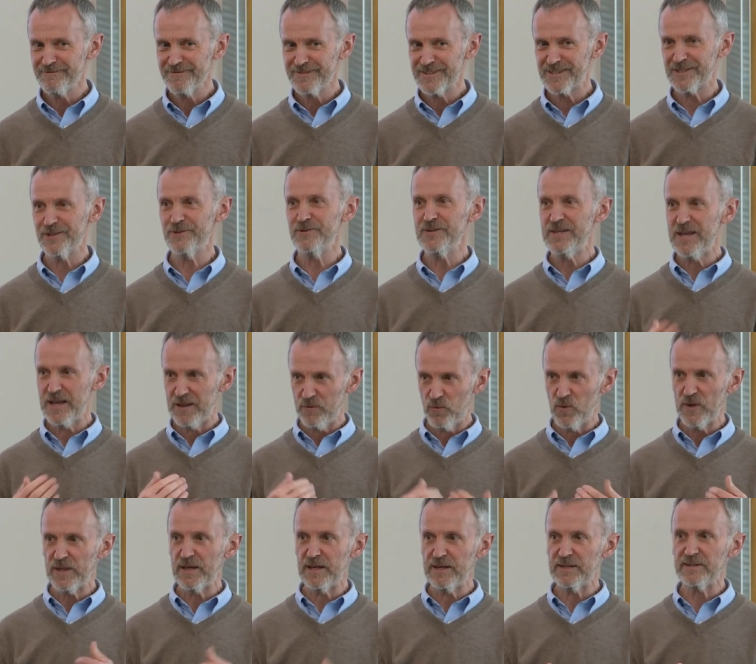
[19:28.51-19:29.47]
So yeah,
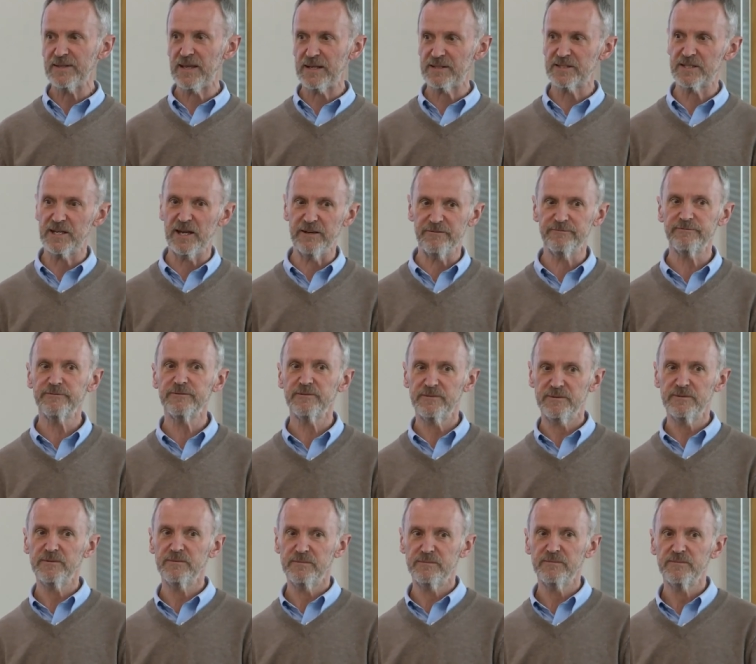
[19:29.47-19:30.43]
we're getting that stuff,
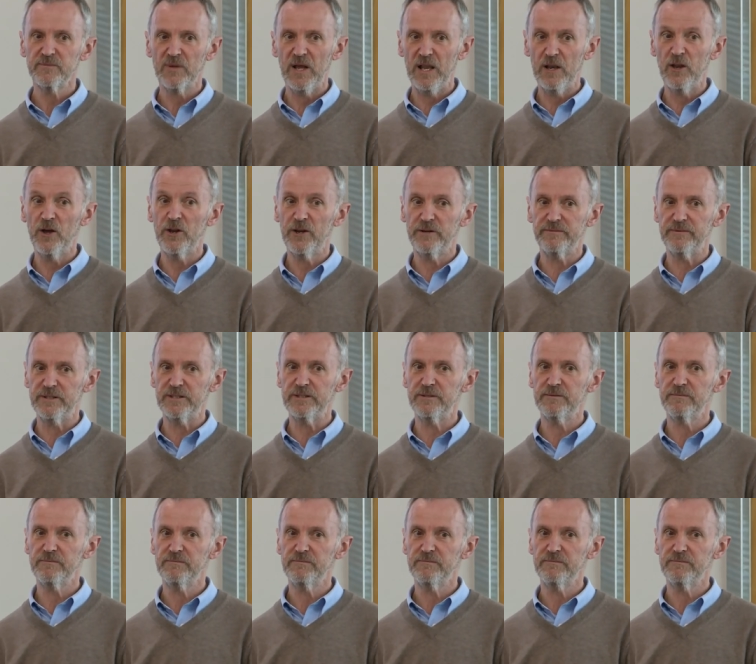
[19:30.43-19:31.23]
a lot of it.